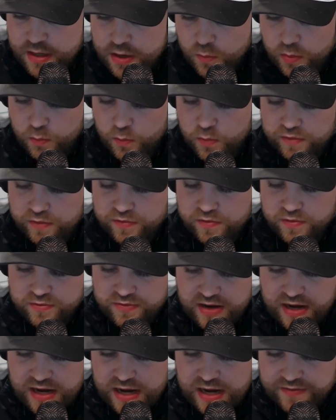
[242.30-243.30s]
went 1 for
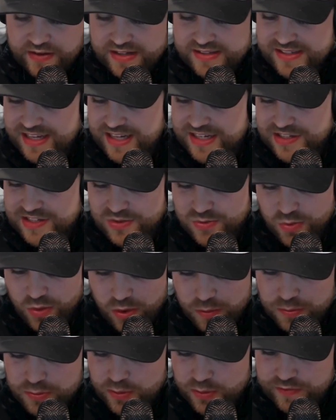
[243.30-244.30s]
5. Isaiah
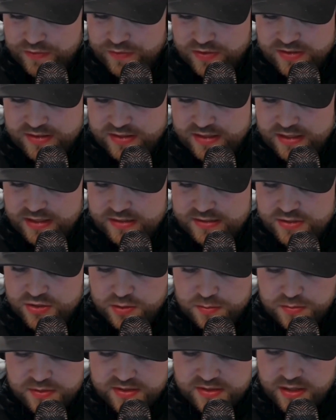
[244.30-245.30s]
Swope, 3 for 6.
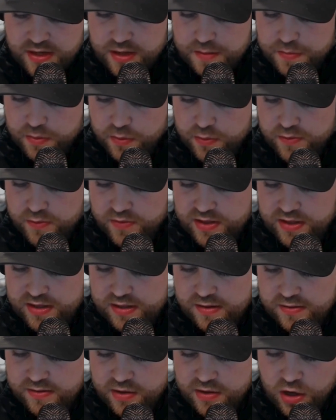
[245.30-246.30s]
Jimerson hit both of
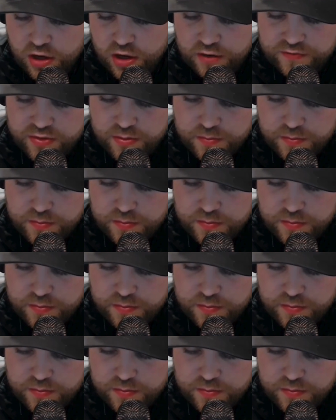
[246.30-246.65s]
his. And off the